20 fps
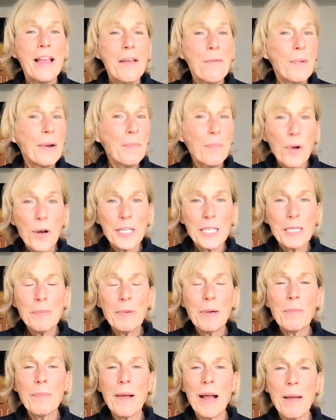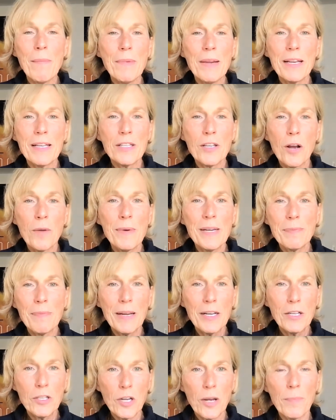when possible, palming is always
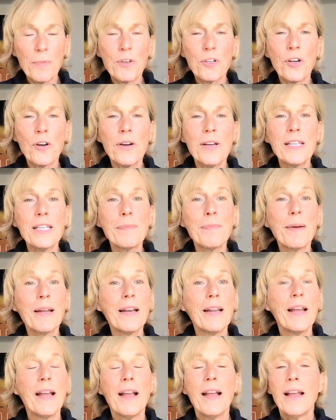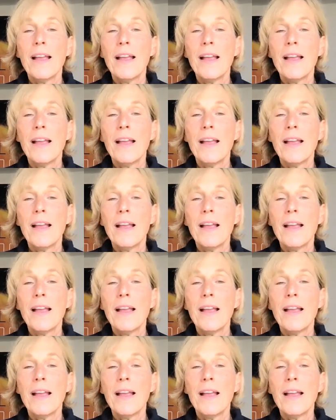my top choice, but